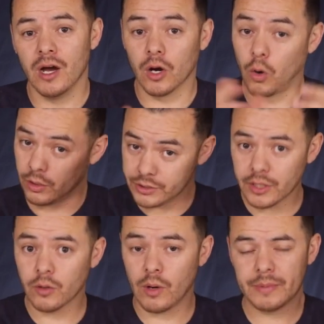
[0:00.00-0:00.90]
according to
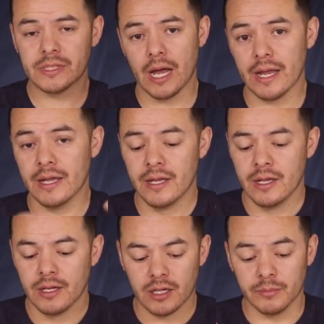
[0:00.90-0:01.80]
their website,
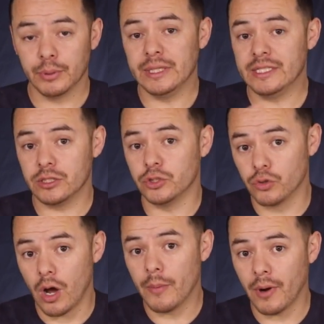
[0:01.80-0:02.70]
completes the
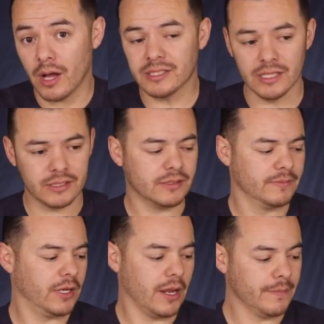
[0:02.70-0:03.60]
draw process,
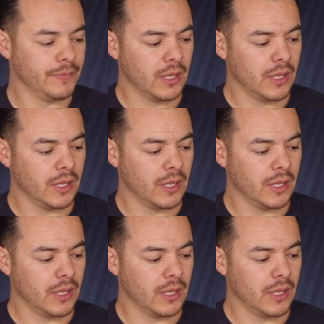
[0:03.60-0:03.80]
okay?